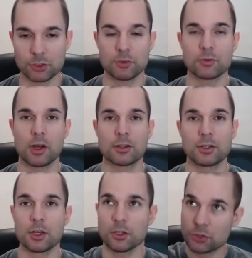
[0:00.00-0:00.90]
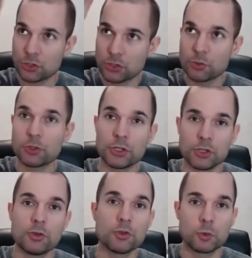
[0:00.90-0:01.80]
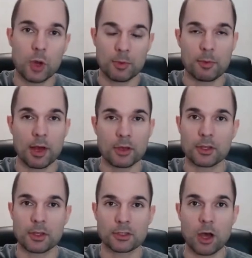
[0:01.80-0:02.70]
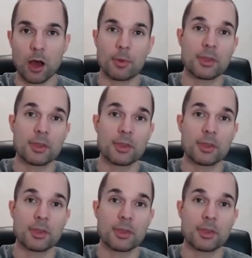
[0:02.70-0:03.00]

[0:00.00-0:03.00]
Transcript: You've got 2 huge weapon mounts on the top,